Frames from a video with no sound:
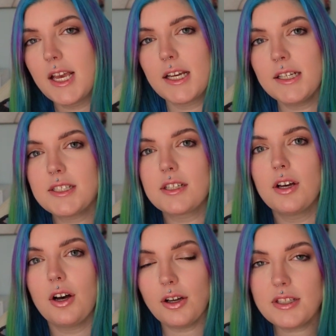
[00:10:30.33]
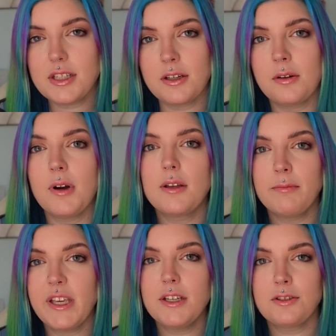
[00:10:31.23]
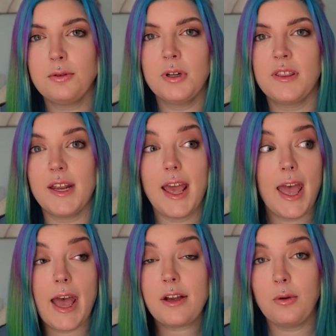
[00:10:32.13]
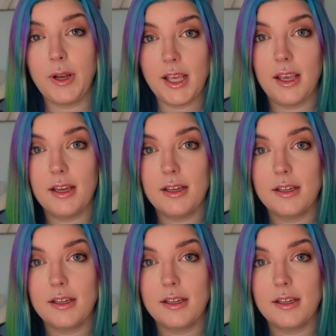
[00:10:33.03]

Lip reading: It's also making sure that equity